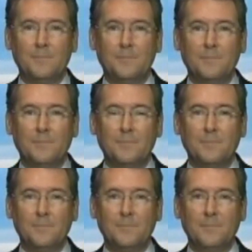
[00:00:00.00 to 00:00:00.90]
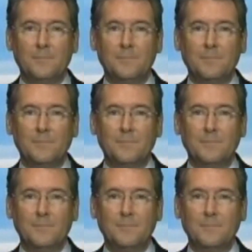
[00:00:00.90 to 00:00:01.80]

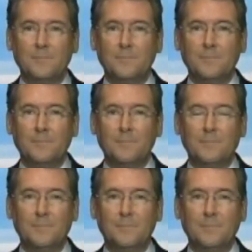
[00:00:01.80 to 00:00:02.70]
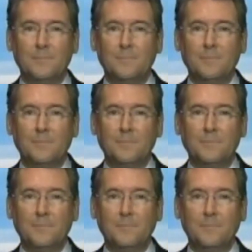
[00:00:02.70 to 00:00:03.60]

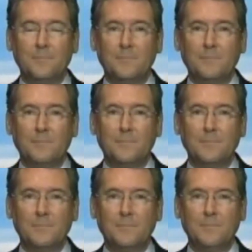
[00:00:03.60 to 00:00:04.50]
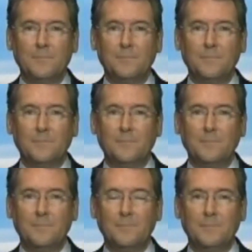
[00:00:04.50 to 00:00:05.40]

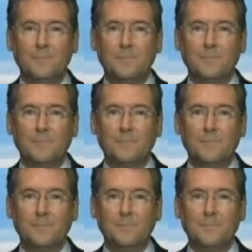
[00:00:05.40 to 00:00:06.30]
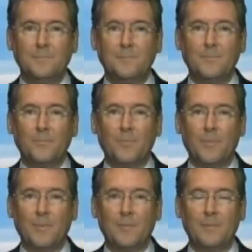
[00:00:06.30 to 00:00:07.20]

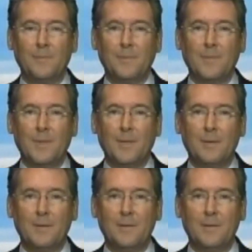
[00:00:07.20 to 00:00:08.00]
This person isn't speaking.